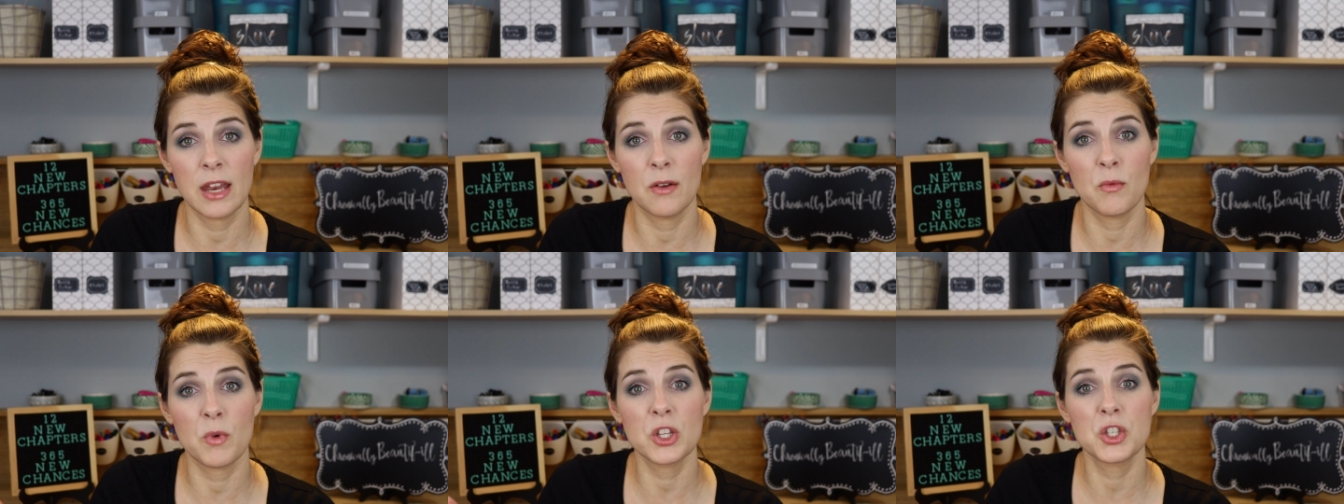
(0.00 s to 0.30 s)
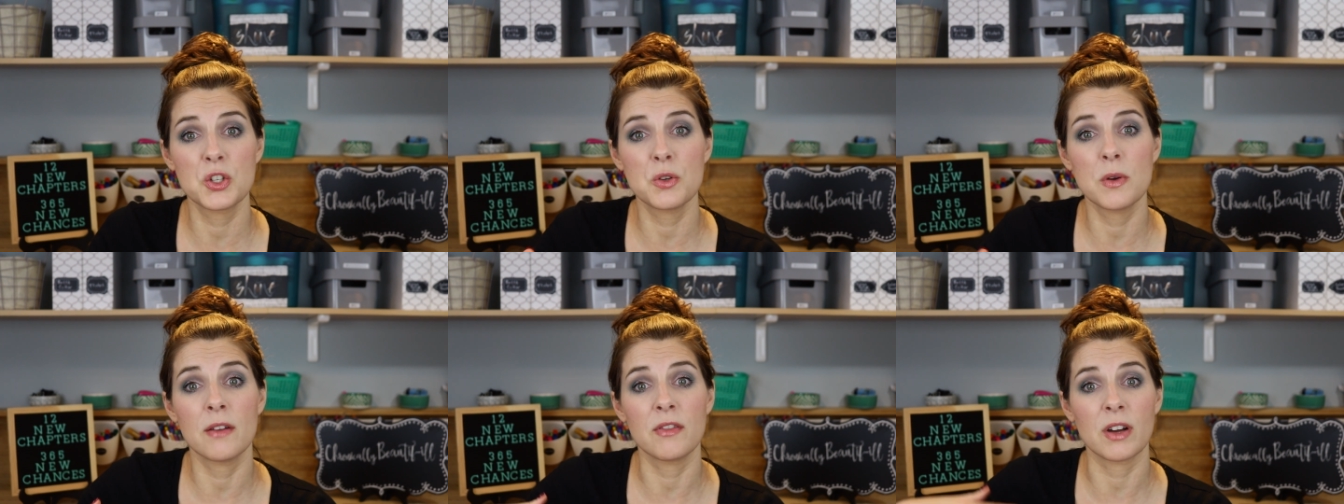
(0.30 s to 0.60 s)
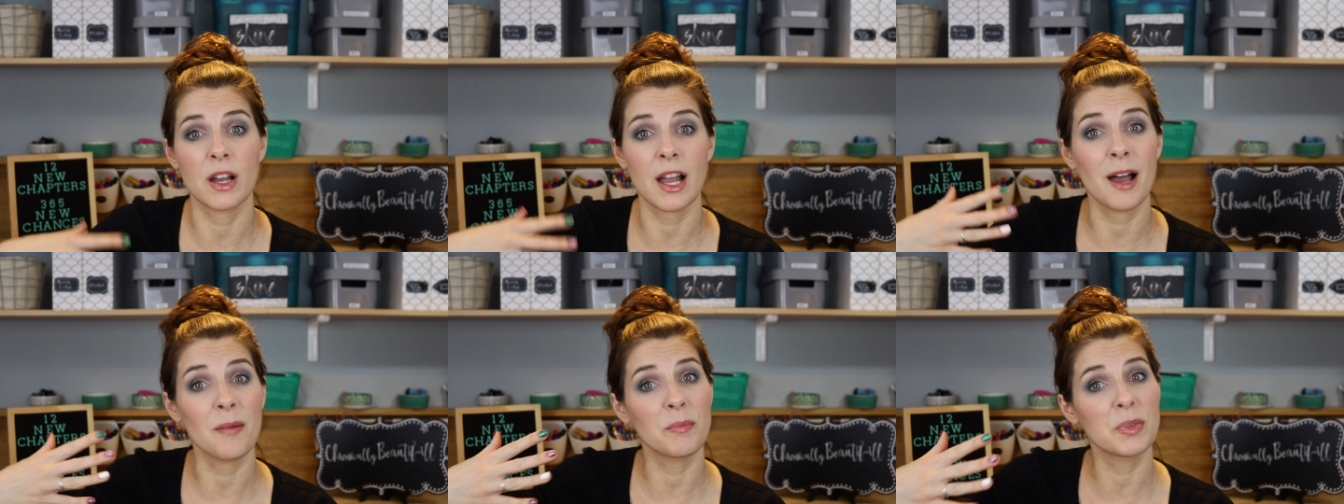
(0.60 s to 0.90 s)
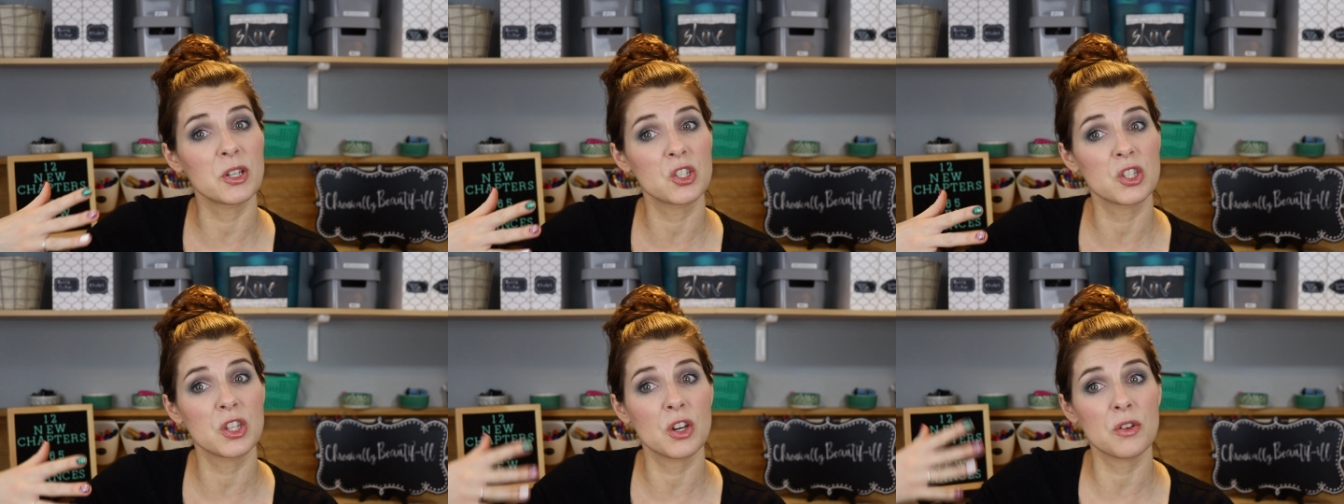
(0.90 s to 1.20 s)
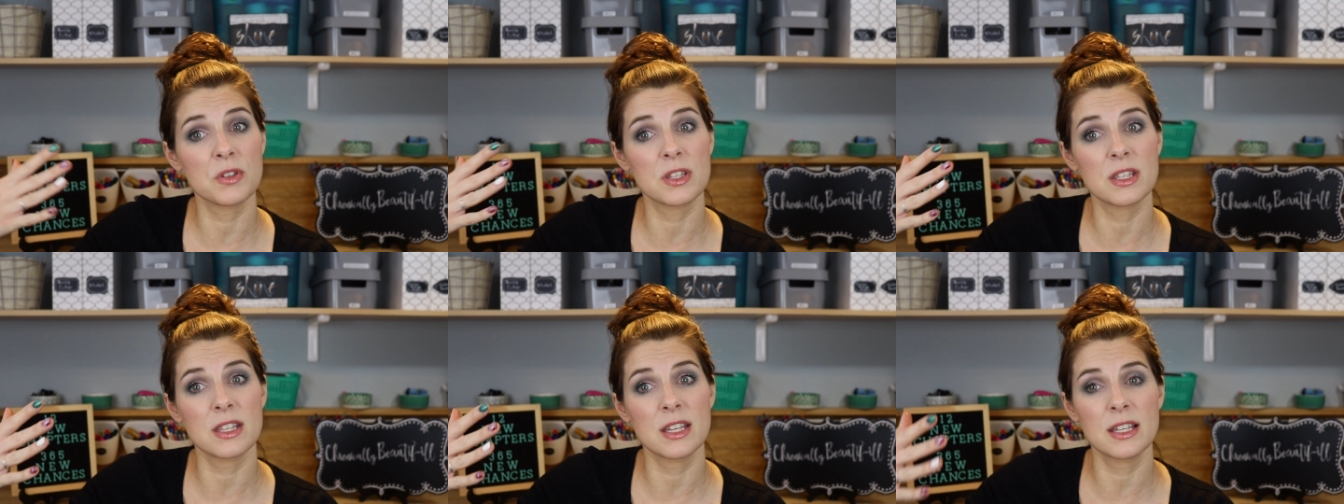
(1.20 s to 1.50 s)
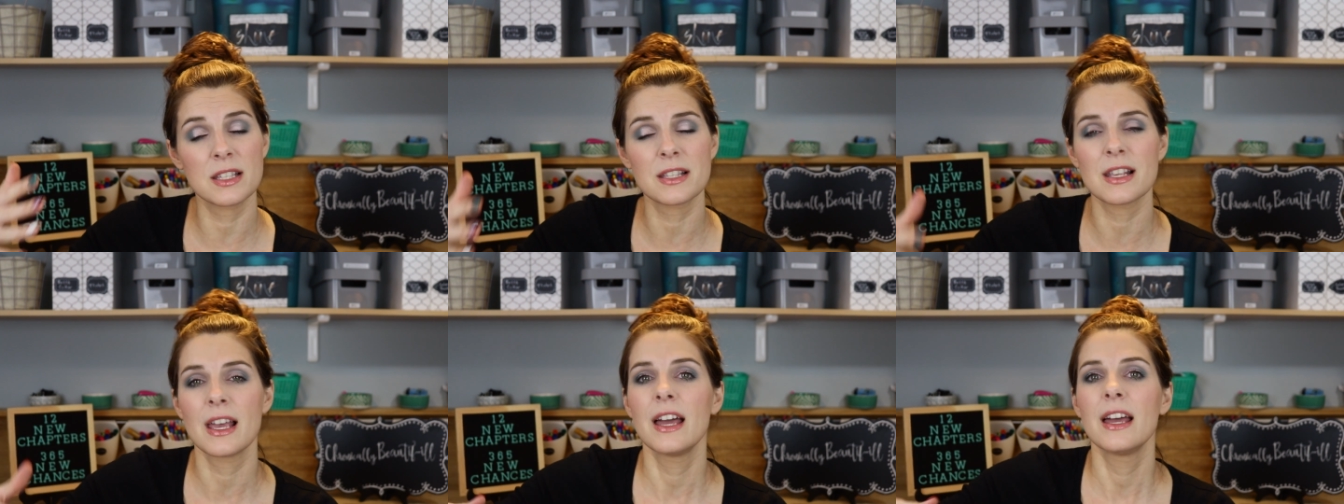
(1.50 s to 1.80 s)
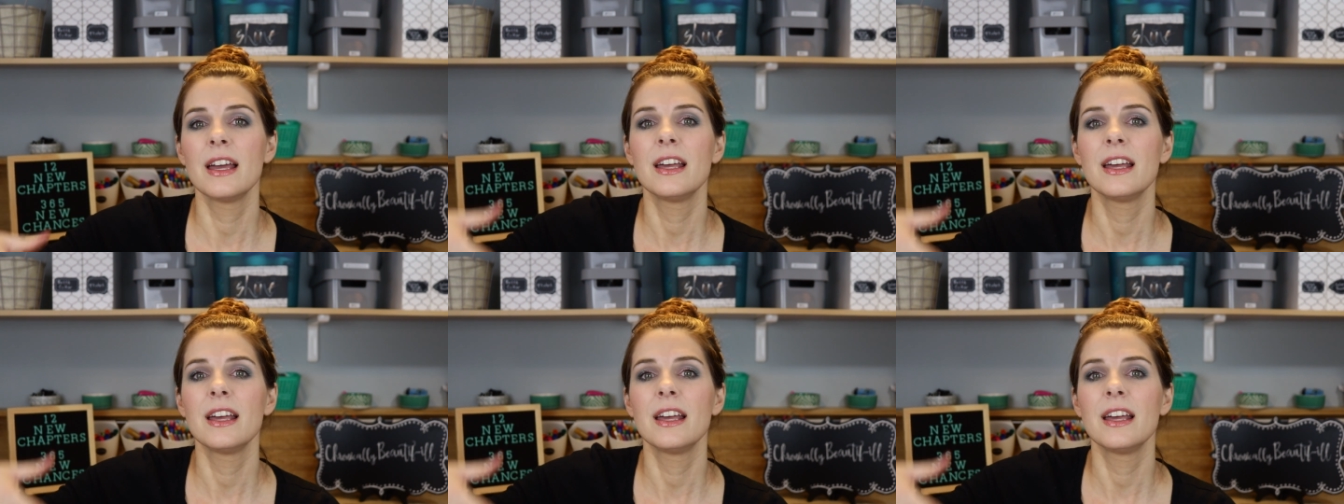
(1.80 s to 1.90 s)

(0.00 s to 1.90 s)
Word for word: And once you have accomplished those things,